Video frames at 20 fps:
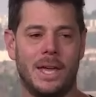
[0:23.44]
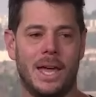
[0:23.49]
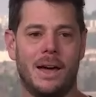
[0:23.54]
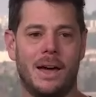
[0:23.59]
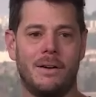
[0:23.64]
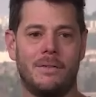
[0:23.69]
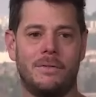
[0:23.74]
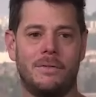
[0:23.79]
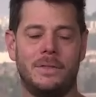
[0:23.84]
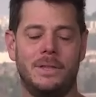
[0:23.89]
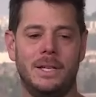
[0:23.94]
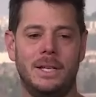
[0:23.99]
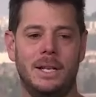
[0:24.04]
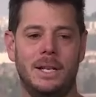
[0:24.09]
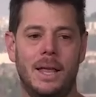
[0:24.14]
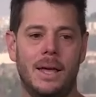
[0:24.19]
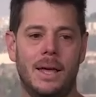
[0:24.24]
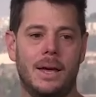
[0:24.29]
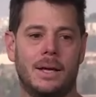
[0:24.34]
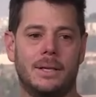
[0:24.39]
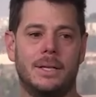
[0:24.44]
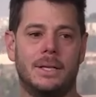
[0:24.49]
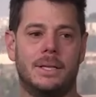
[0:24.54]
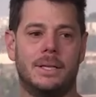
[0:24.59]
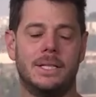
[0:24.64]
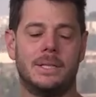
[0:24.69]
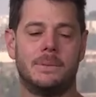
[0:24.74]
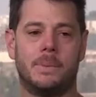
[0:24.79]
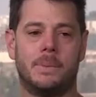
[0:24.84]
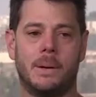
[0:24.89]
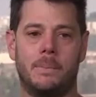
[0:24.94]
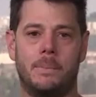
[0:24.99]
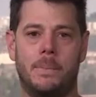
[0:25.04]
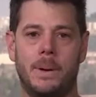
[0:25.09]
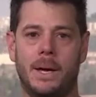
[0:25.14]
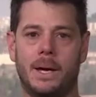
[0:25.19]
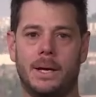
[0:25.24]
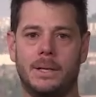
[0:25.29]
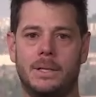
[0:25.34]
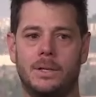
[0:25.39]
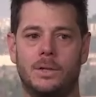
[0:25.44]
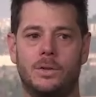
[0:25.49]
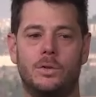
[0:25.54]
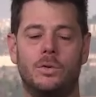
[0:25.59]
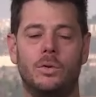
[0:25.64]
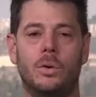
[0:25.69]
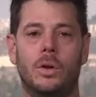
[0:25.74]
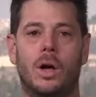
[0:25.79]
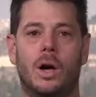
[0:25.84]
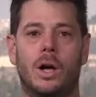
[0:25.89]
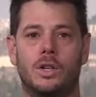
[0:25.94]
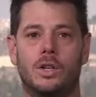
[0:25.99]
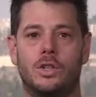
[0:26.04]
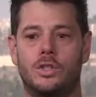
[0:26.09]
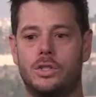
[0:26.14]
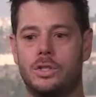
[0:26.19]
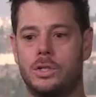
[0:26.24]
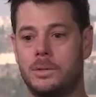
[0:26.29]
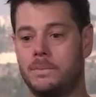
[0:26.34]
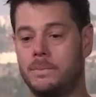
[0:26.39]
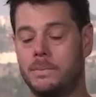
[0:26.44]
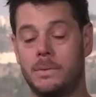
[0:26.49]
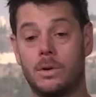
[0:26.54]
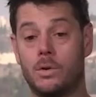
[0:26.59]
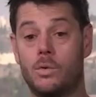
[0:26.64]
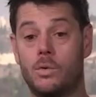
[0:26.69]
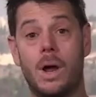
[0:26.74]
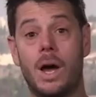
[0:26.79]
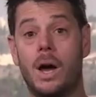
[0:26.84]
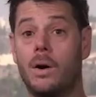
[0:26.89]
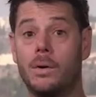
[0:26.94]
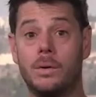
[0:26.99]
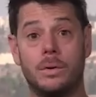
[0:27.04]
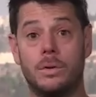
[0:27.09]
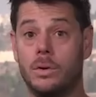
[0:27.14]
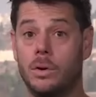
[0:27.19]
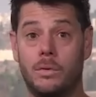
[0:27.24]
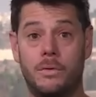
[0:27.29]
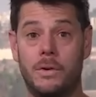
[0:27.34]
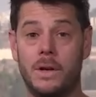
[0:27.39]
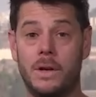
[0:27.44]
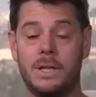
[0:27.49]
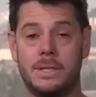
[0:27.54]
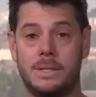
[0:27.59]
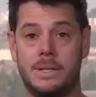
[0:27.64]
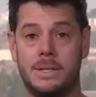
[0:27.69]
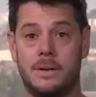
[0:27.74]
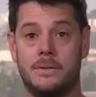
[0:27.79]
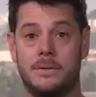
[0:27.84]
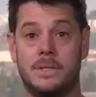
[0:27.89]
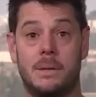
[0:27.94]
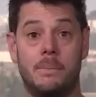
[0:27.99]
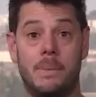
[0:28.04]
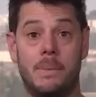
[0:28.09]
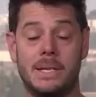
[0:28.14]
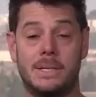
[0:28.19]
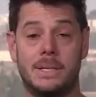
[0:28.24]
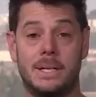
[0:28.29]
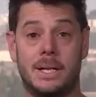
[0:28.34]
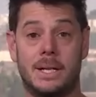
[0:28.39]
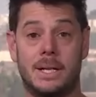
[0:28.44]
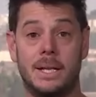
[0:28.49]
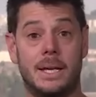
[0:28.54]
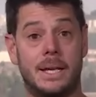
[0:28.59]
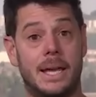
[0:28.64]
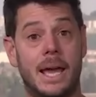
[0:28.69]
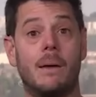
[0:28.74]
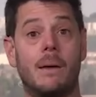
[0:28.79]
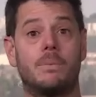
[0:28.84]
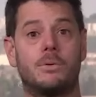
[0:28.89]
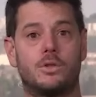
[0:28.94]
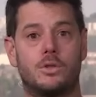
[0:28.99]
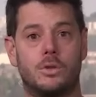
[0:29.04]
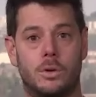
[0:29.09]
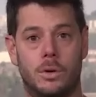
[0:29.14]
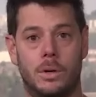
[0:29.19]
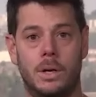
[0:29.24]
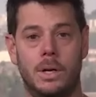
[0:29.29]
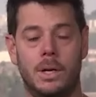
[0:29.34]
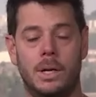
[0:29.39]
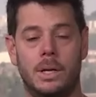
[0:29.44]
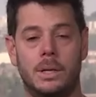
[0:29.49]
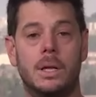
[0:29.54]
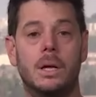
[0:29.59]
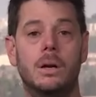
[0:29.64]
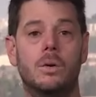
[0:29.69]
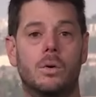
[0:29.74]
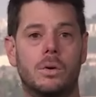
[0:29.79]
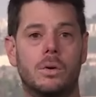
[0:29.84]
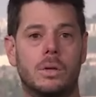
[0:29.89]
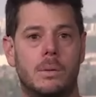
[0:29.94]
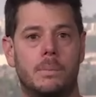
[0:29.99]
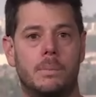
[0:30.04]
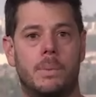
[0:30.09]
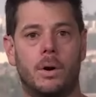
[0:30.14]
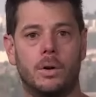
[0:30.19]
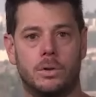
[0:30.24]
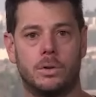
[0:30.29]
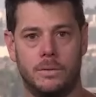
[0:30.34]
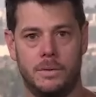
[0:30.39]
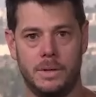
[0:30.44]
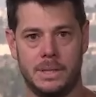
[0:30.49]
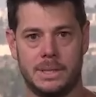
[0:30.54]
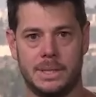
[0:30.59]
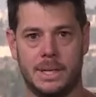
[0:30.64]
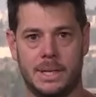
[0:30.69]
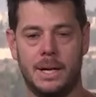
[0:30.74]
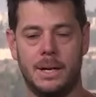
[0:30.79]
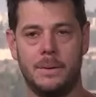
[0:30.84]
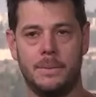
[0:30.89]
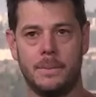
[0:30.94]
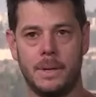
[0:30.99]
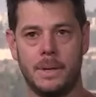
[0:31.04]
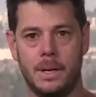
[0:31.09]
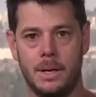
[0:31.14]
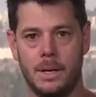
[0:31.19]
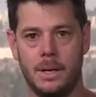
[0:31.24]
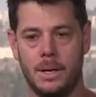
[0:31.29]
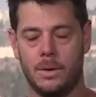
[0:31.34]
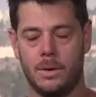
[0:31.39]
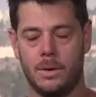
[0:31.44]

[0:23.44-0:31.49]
So they have the layer that is prepared to launch ground offensives and basically capture the northern part of Israel,